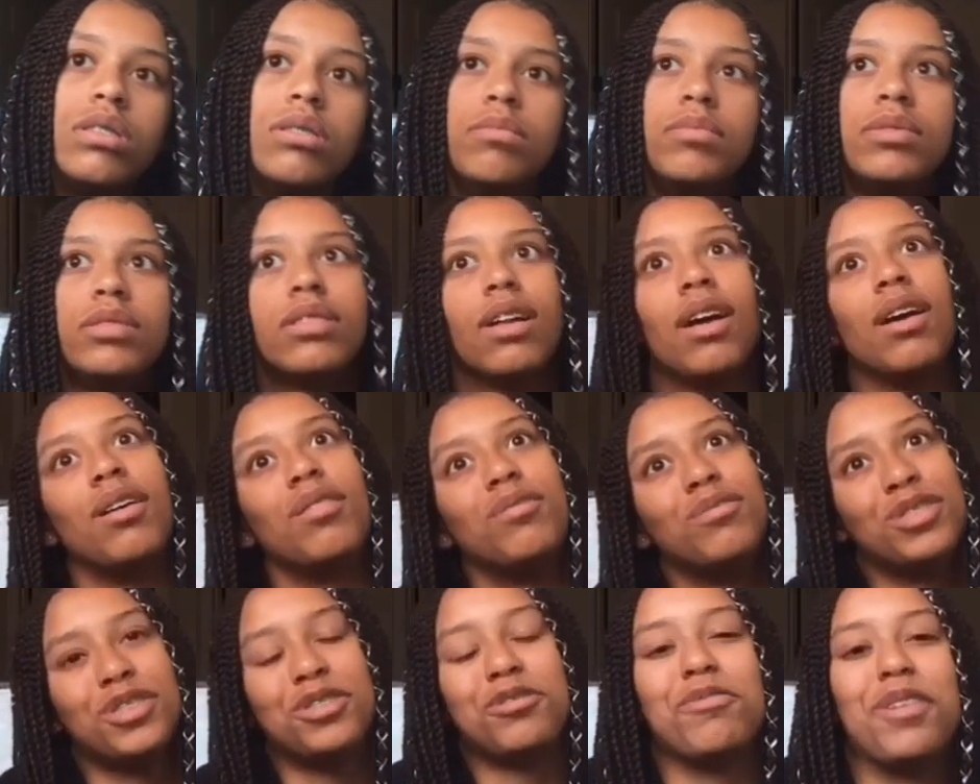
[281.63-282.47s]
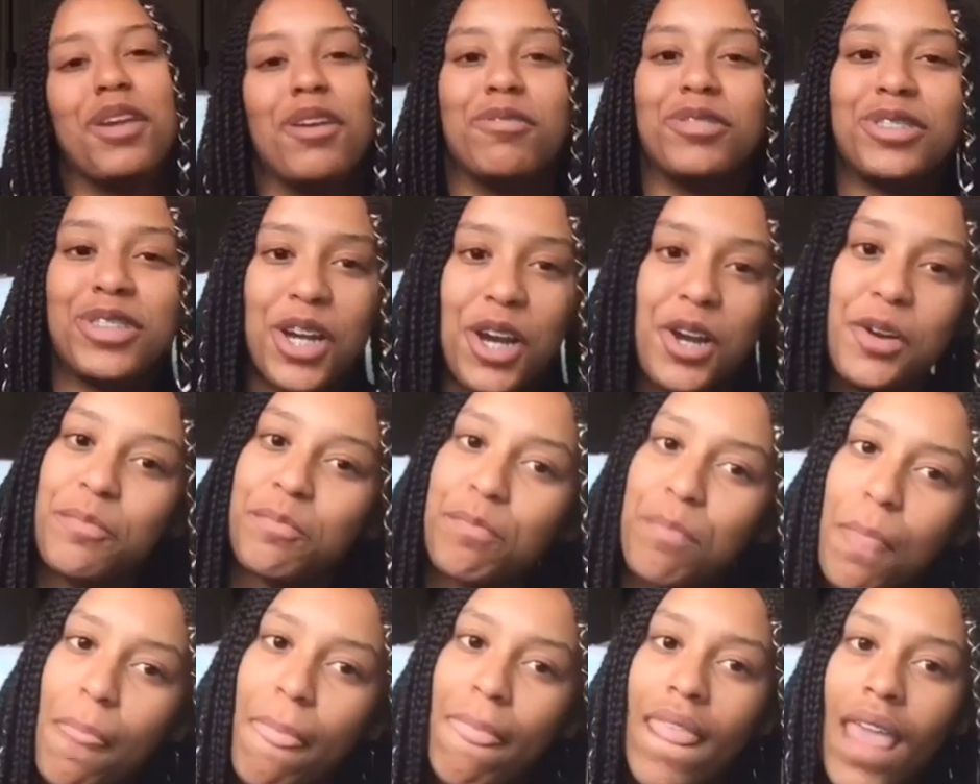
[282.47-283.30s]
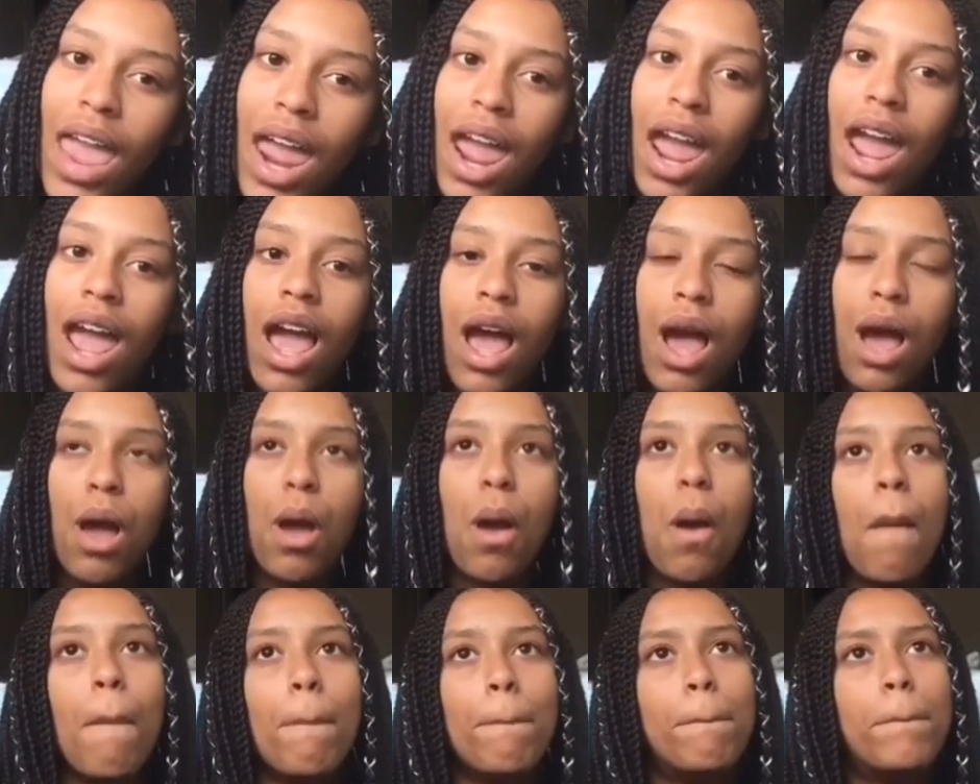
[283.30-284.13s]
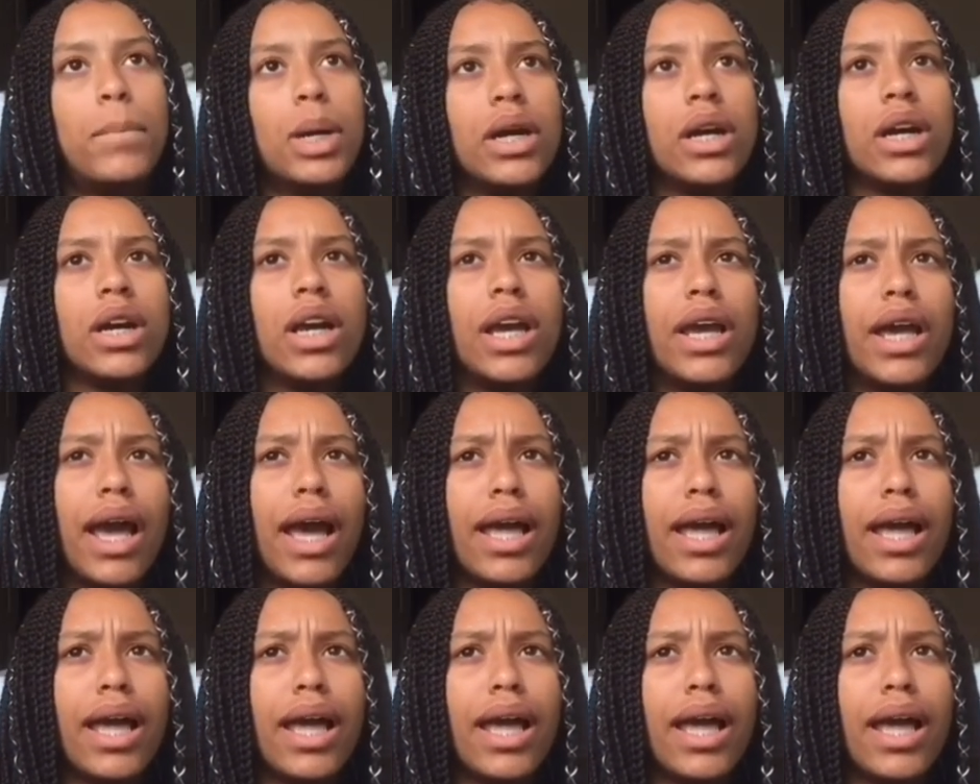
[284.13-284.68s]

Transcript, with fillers: Let me stop. I'm just playing with y'all. But